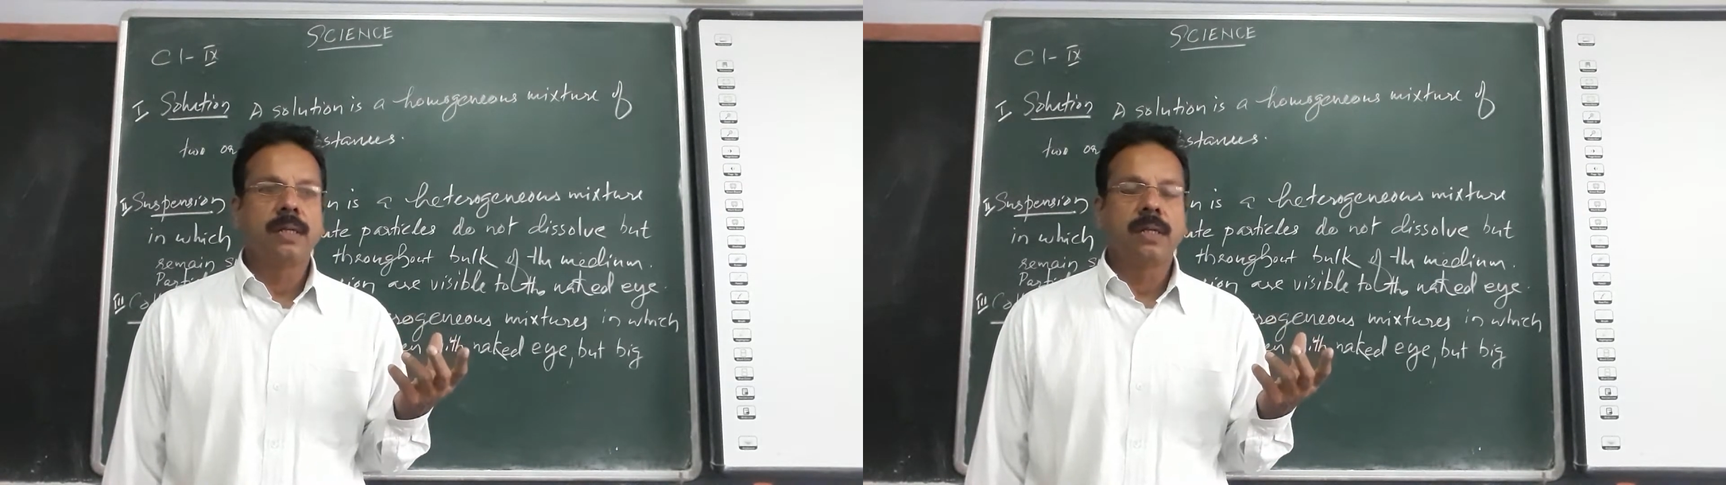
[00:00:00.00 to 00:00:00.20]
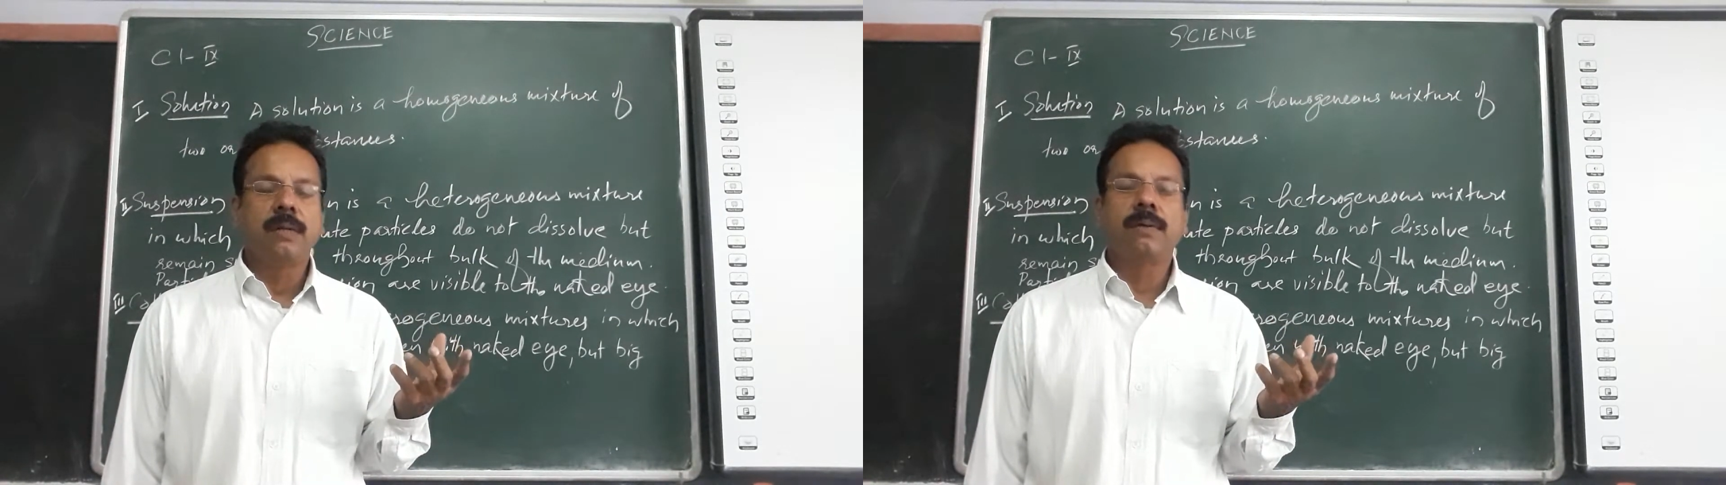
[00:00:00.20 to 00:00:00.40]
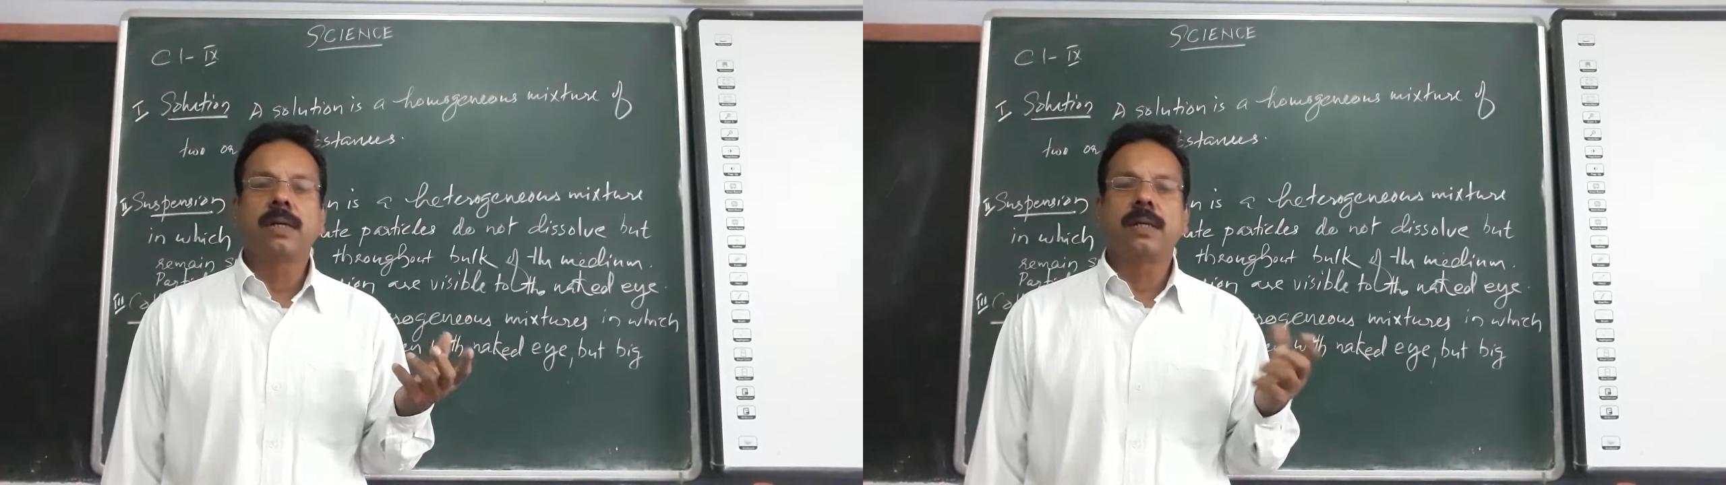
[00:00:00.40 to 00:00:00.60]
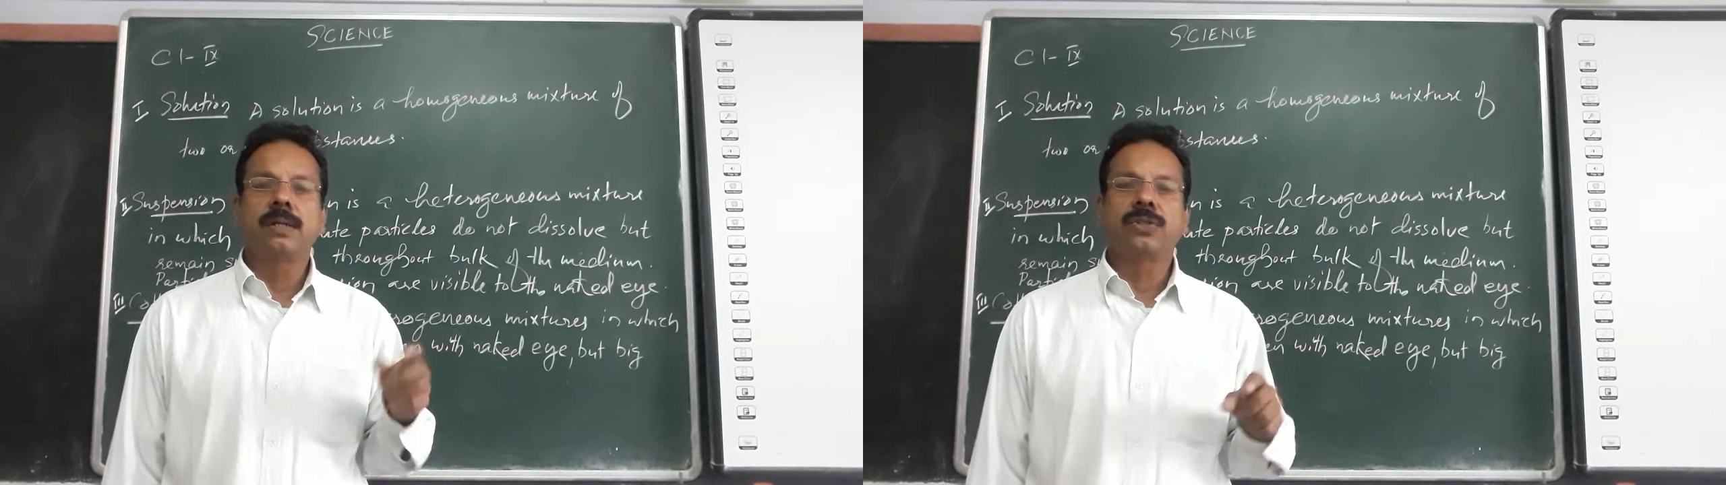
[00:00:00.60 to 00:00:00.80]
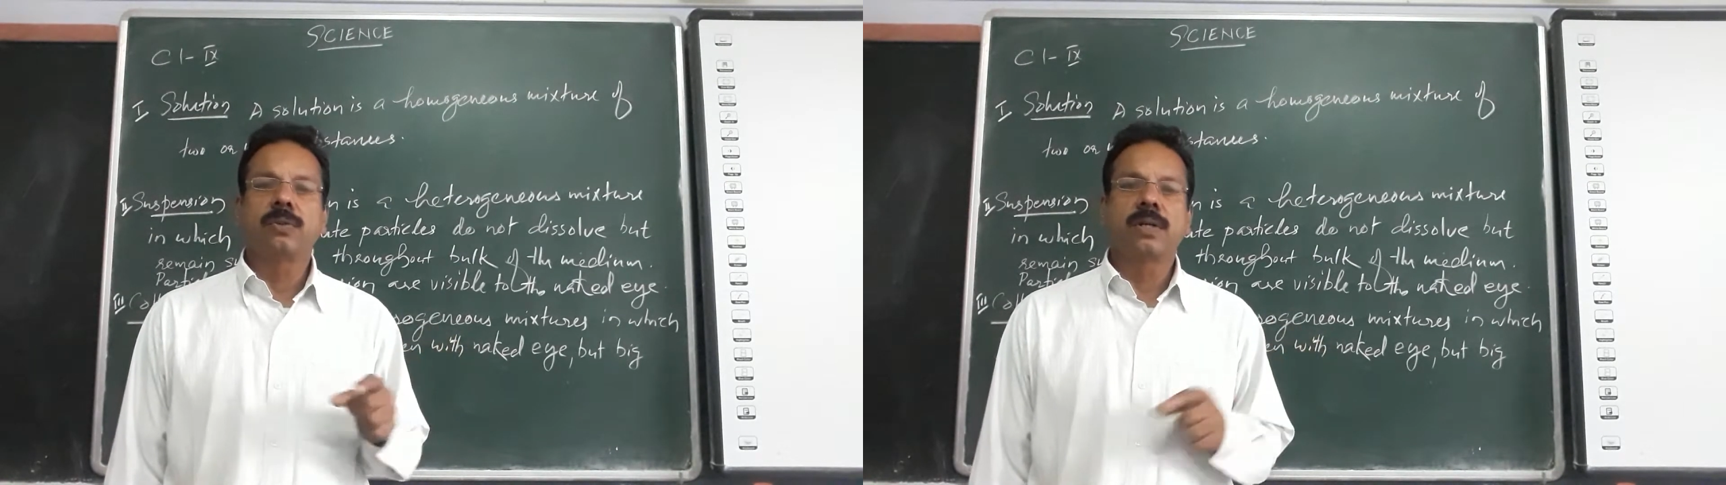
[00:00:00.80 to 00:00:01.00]
you will get a
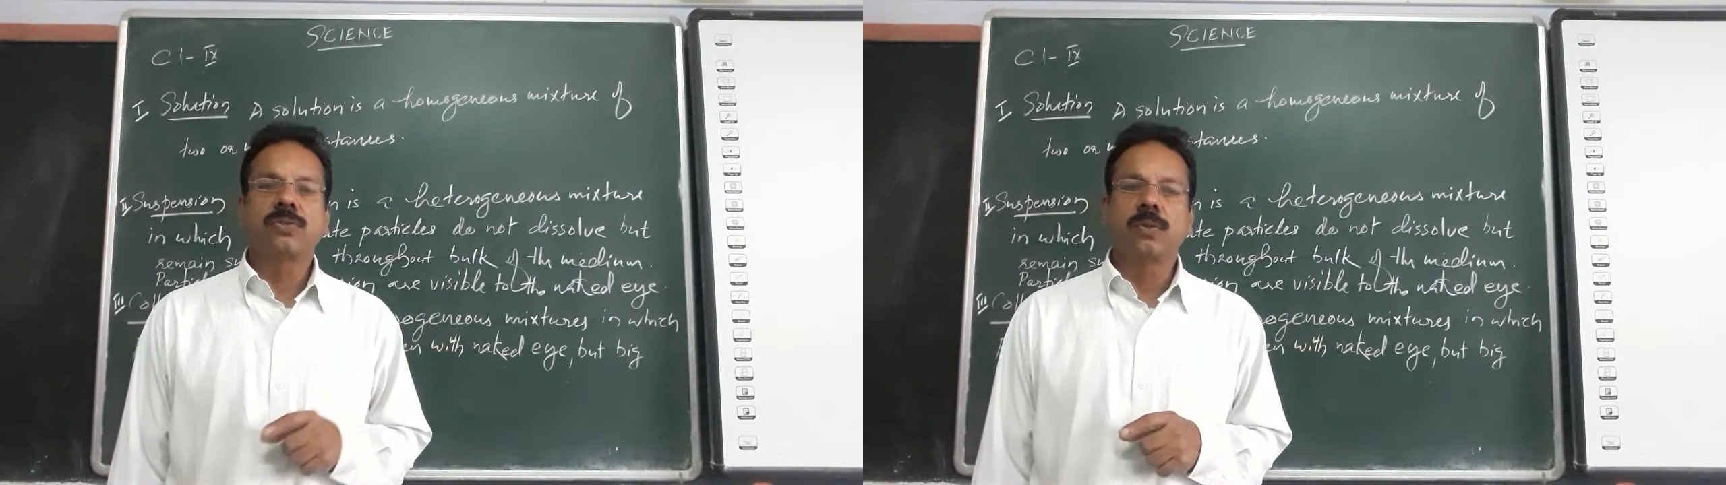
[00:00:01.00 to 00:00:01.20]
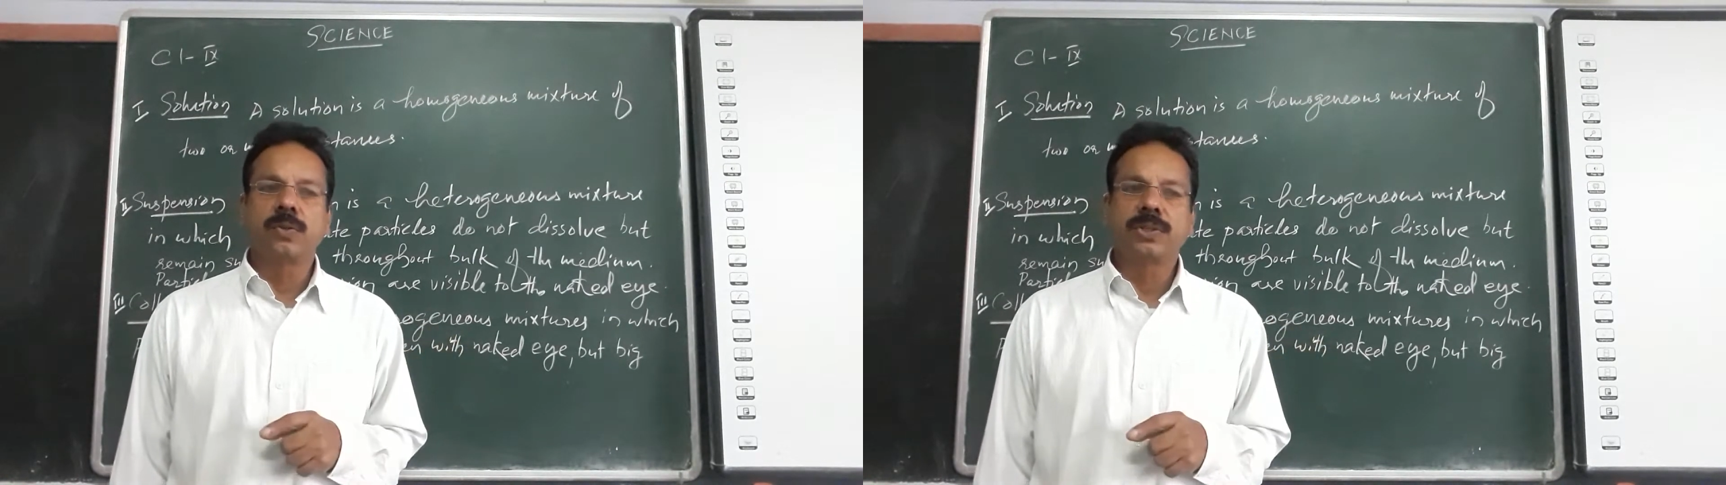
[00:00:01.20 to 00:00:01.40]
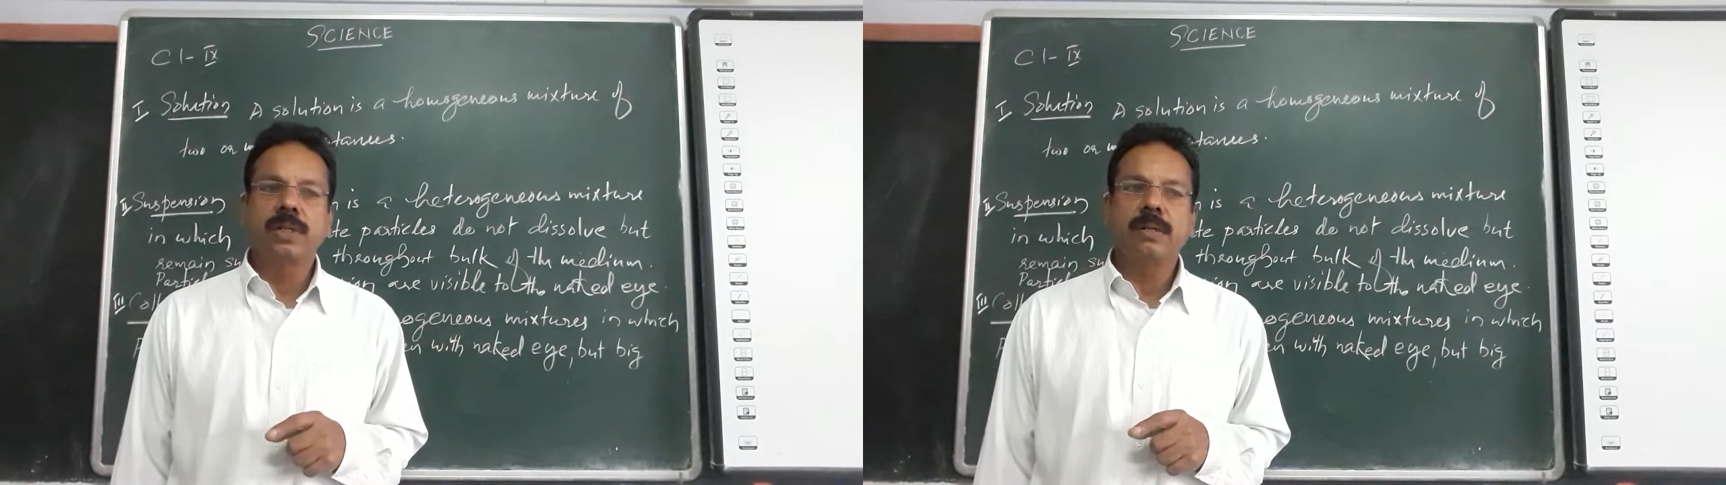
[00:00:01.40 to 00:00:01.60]
sugar solution.